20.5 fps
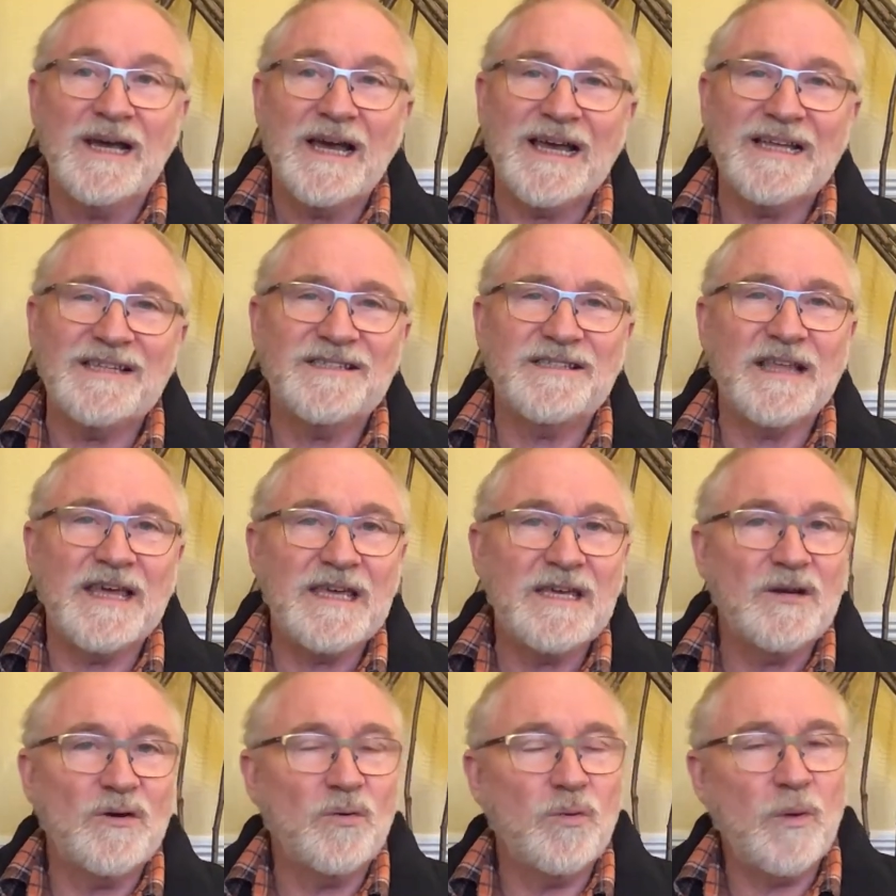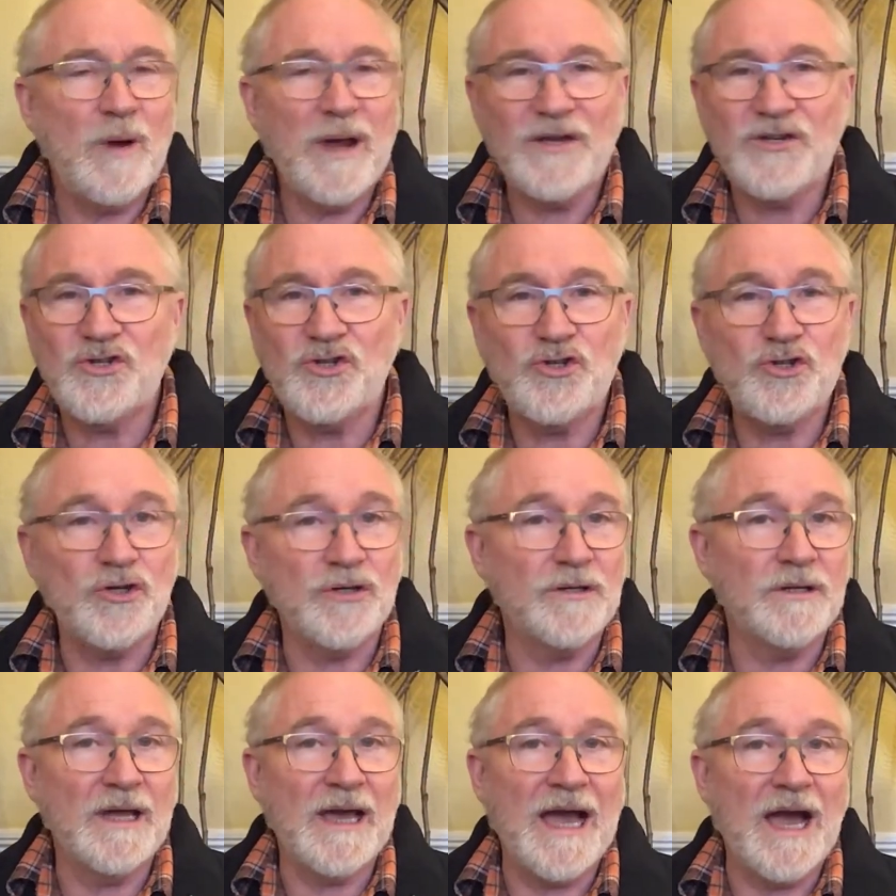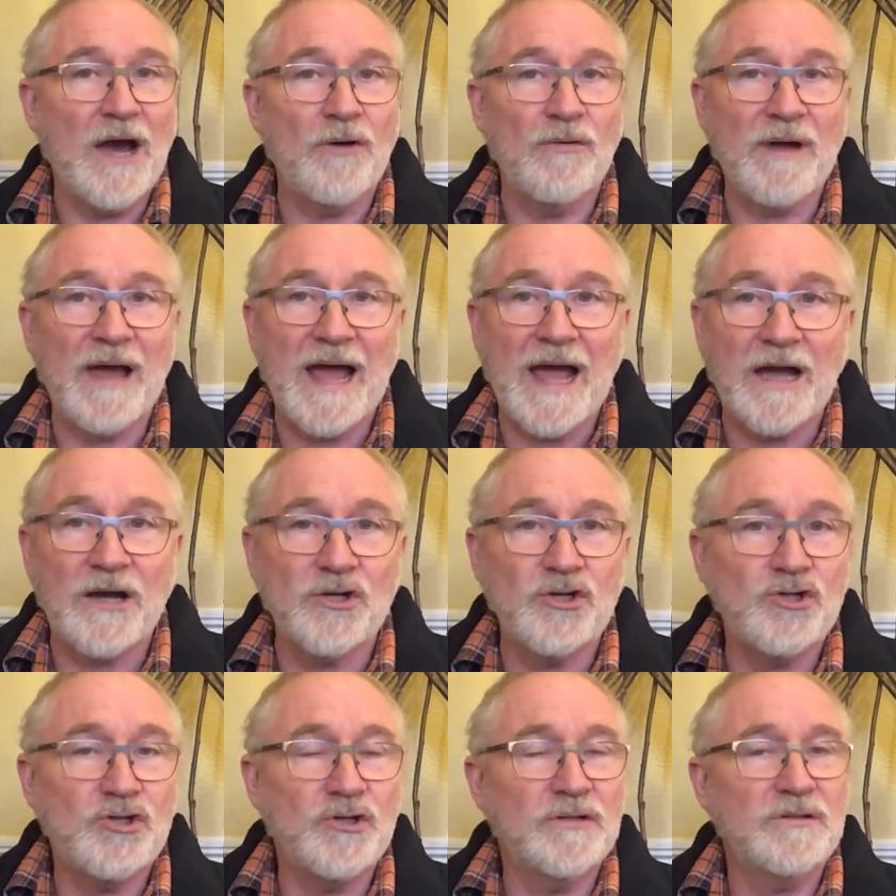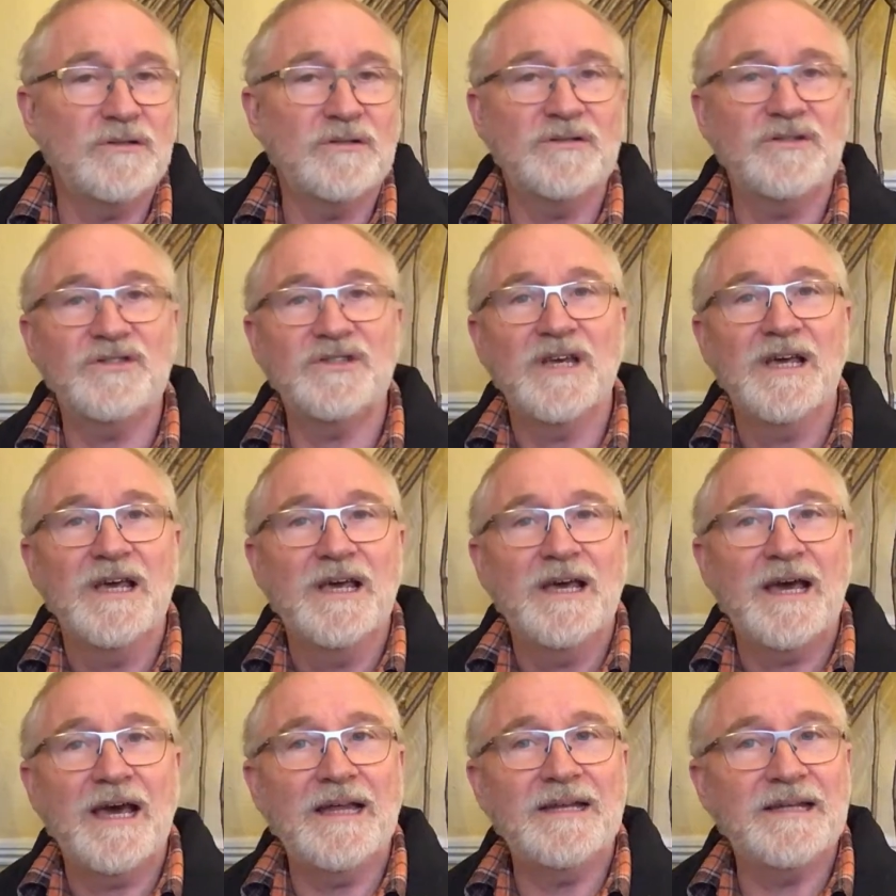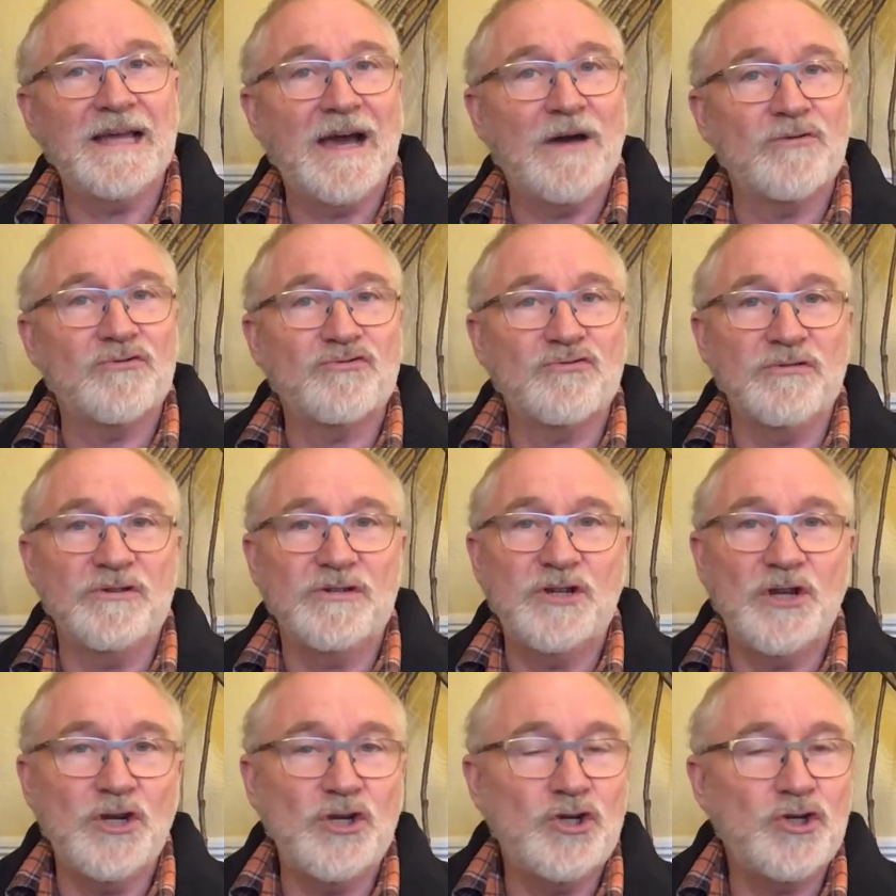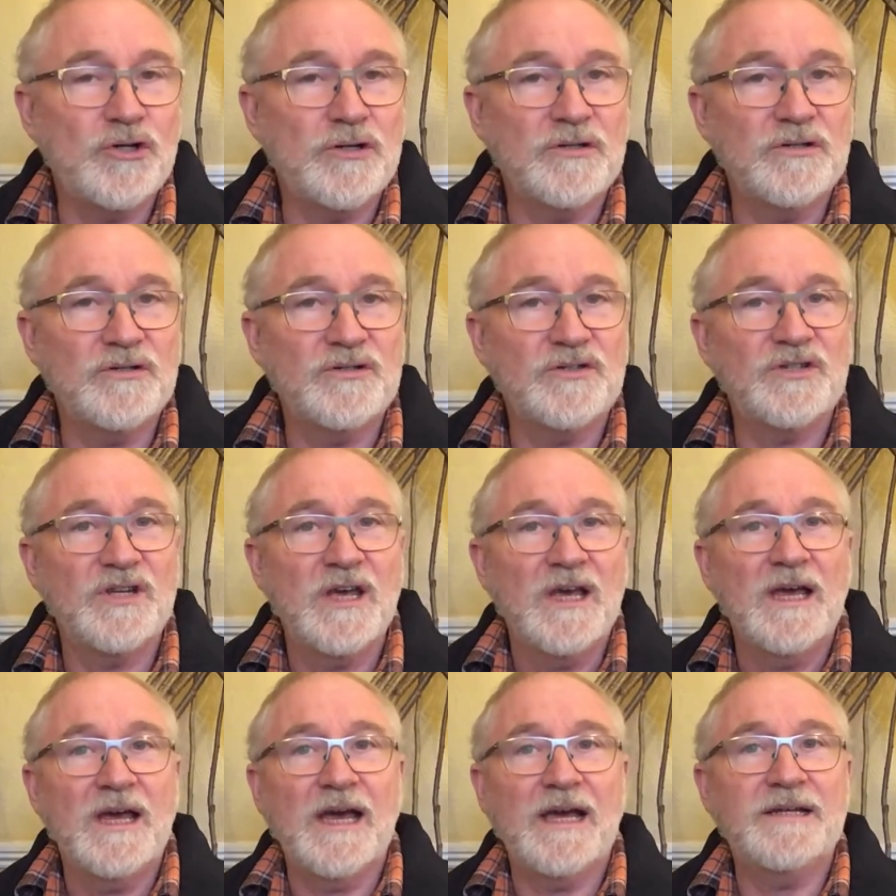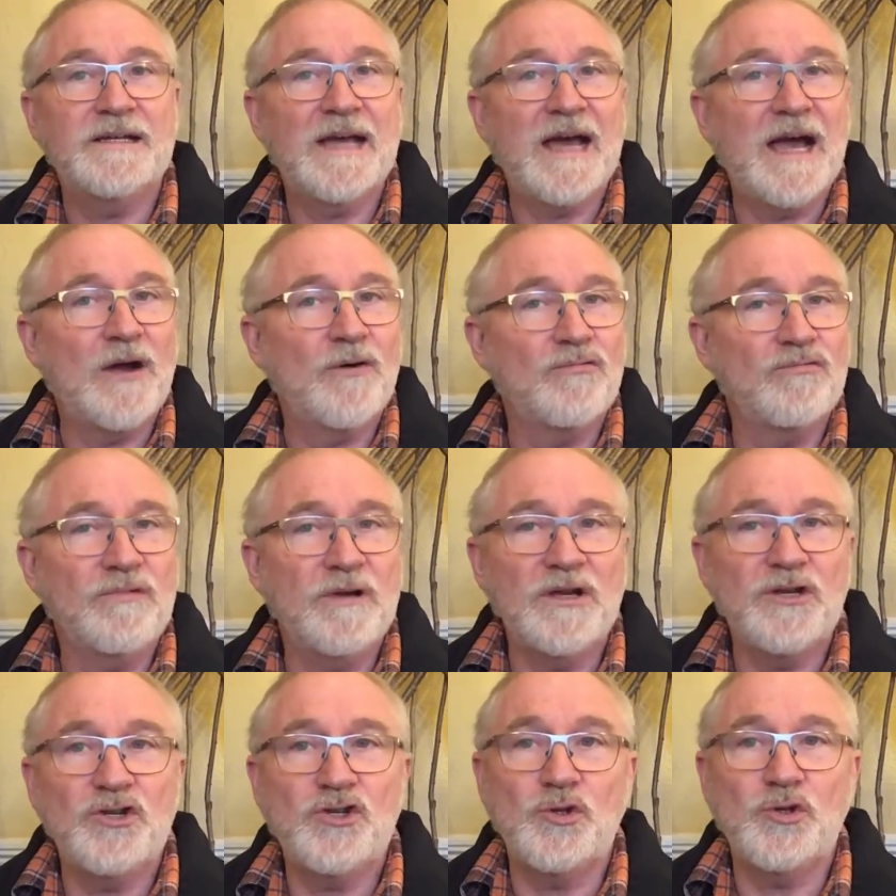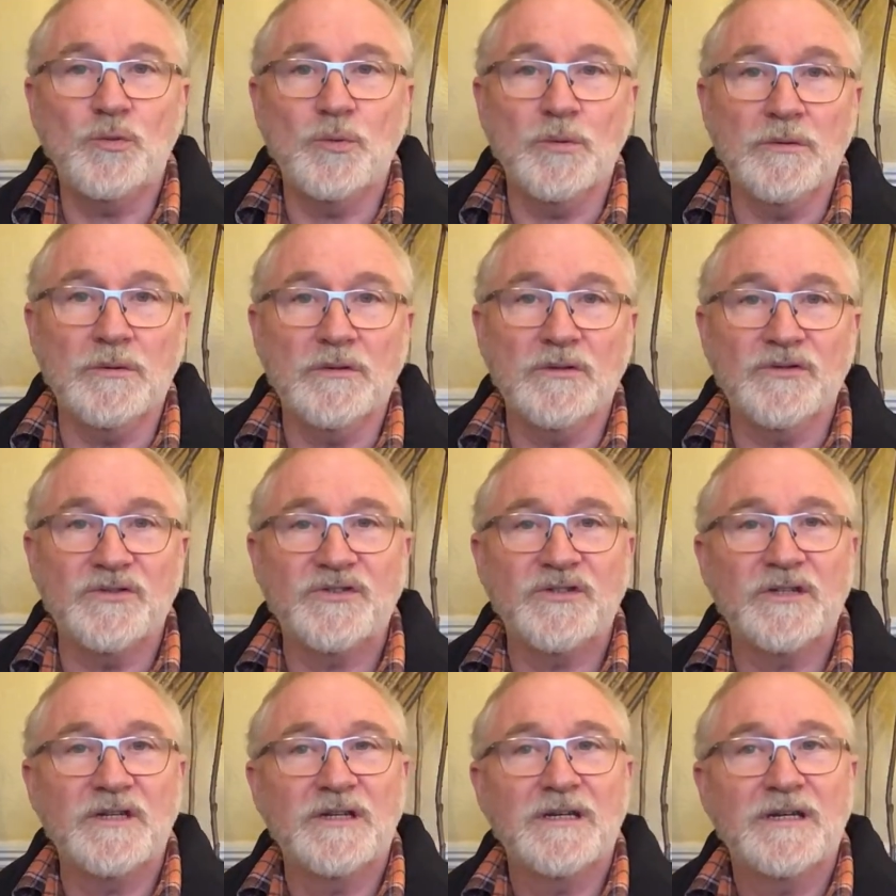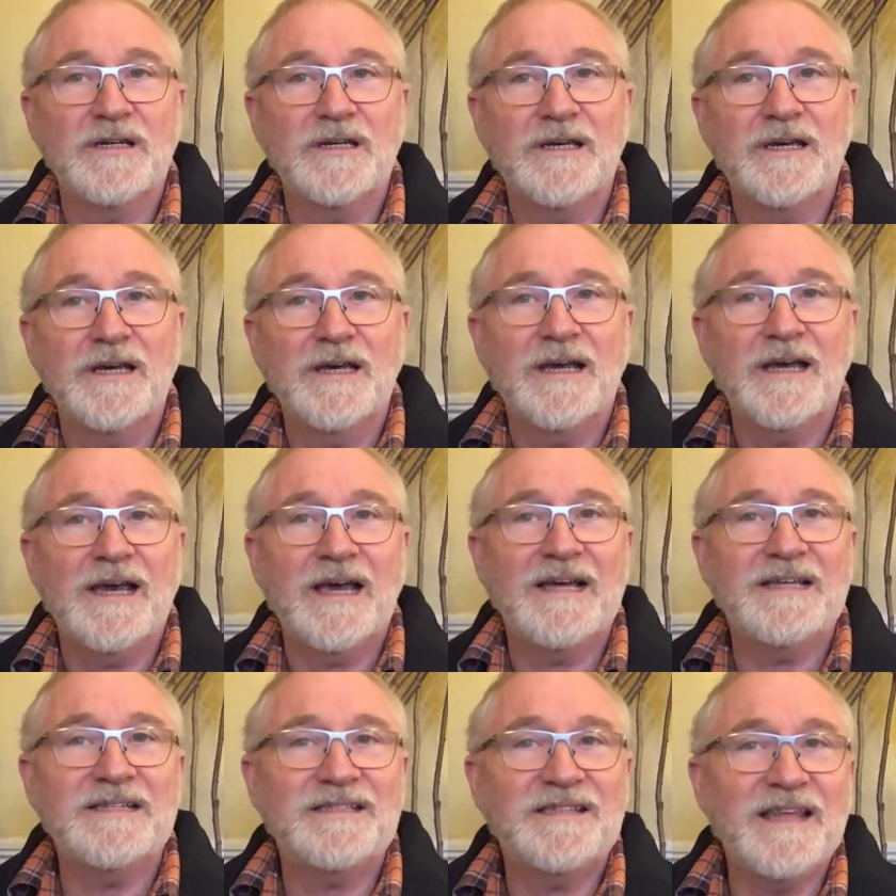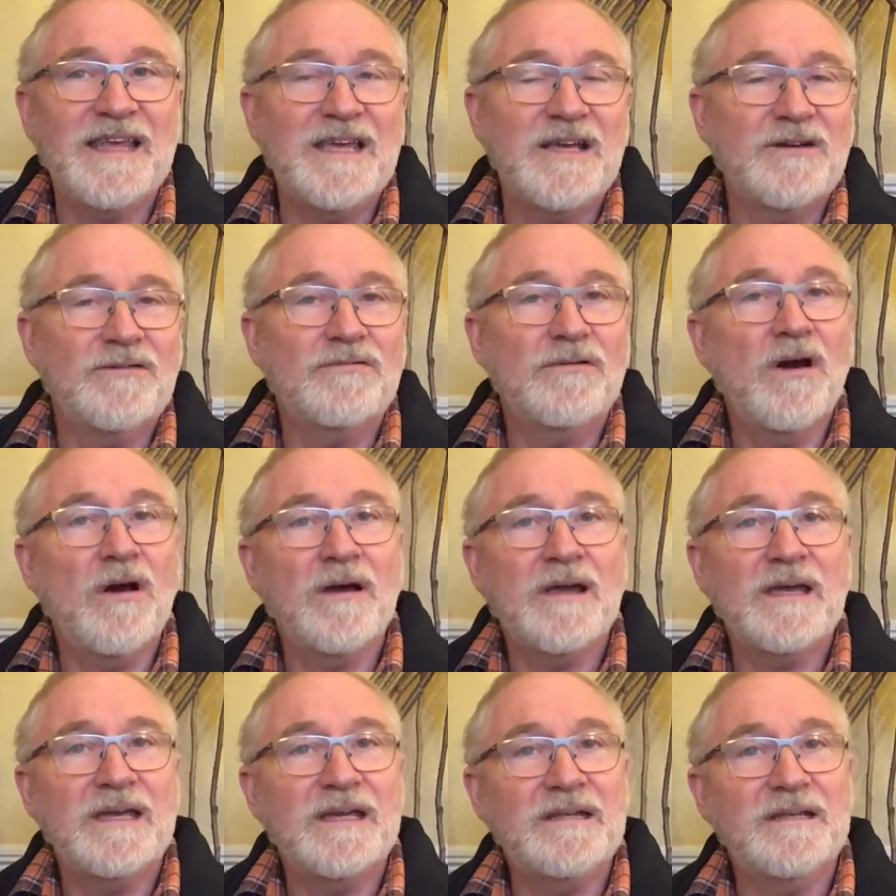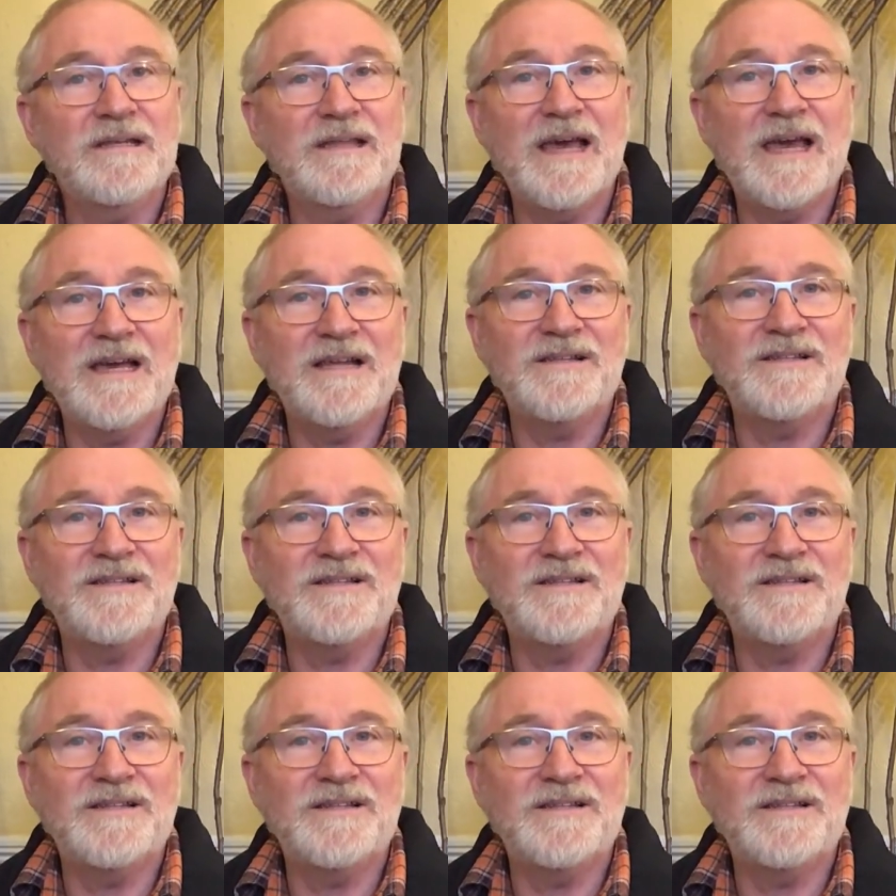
as they question our actions and our traditions and our rituals, as they cry in their